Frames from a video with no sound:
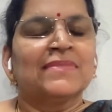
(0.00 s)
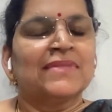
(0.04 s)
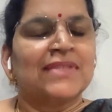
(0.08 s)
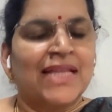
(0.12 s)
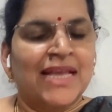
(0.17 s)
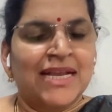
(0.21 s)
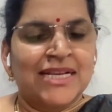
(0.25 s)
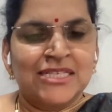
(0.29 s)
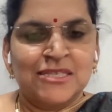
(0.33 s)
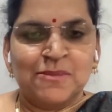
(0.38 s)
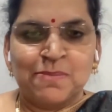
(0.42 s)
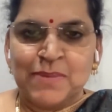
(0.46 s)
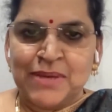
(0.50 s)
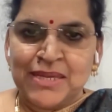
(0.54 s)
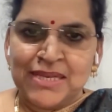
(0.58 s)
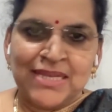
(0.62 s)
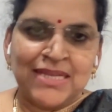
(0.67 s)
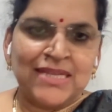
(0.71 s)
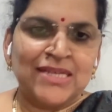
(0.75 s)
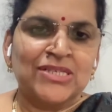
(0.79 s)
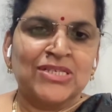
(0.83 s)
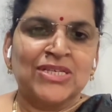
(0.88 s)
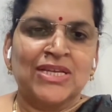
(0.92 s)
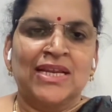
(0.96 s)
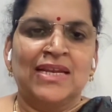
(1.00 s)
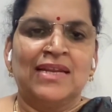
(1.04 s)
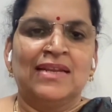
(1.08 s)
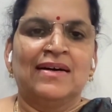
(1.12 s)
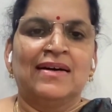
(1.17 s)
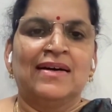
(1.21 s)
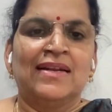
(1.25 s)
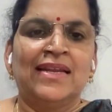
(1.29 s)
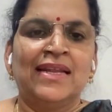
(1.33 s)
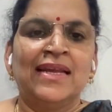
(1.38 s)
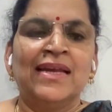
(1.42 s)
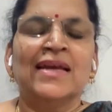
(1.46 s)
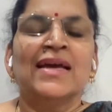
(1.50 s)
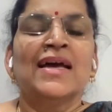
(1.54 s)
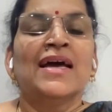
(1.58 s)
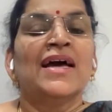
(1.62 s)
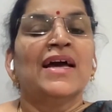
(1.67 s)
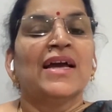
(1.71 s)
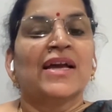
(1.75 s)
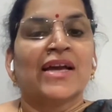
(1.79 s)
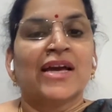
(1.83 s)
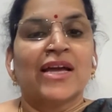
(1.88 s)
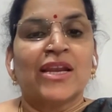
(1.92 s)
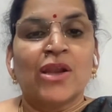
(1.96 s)
The experiential learning
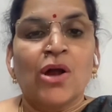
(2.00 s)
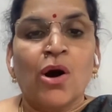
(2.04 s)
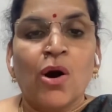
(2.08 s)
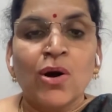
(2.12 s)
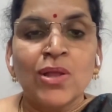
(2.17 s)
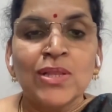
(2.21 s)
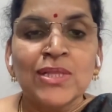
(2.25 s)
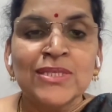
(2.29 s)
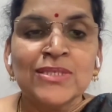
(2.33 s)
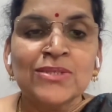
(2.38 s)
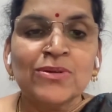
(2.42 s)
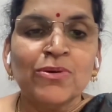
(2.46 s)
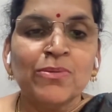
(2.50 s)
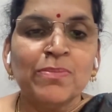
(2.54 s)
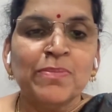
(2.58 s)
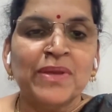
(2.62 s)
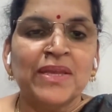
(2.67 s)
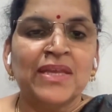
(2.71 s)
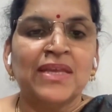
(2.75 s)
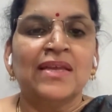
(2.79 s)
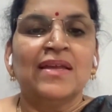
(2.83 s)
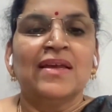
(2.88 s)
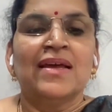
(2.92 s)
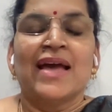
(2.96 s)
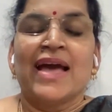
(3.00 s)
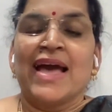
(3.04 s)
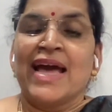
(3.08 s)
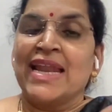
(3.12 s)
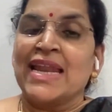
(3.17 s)
can also be